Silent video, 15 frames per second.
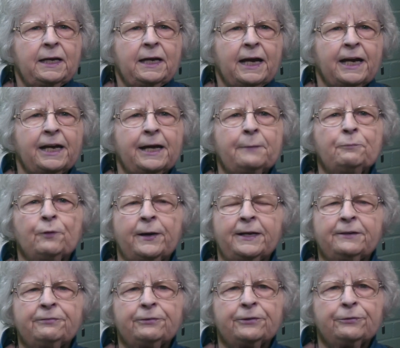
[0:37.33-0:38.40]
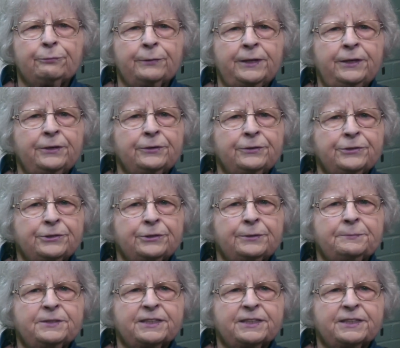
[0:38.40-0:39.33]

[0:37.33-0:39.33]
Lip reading: and I am running for a 3-year term